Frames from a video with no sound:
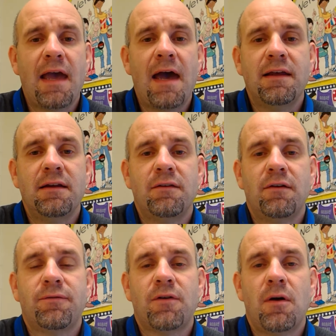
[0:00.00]
at
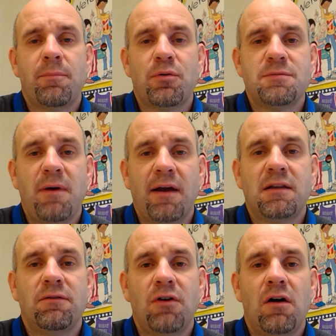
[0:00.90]
it from the
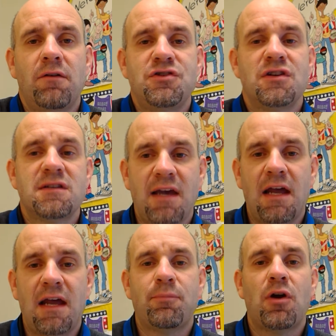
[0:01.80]
perspective of just
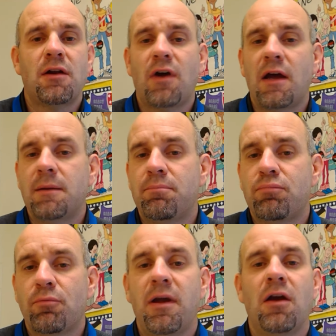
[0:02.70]
kind of trying to
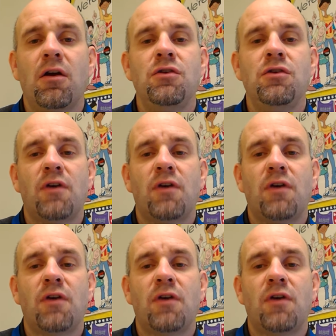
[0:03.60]
prepare you,